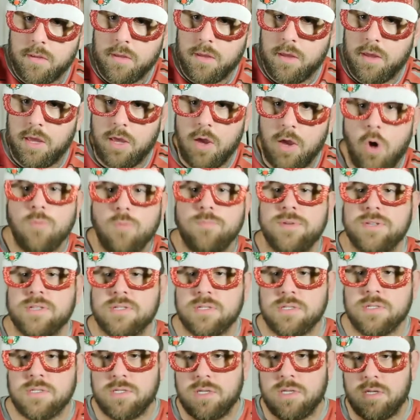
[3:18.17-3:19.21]
he
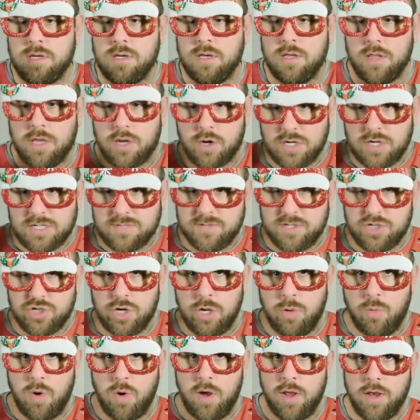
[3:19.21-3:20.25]
opens the Christmas
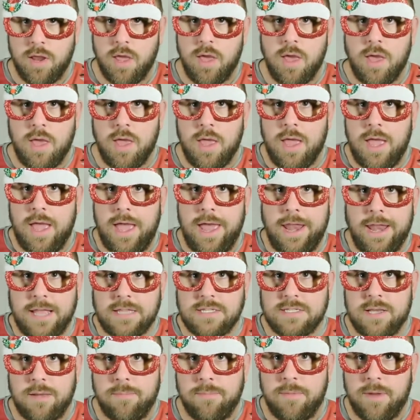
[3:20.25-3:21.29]
tree one and
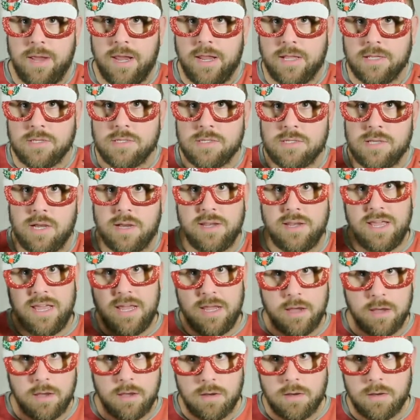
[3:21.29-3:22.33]
ends up getting sucked
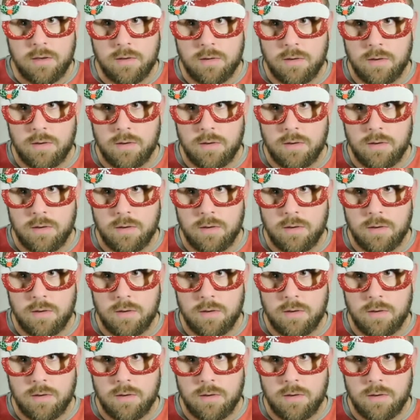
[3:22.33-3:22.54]
in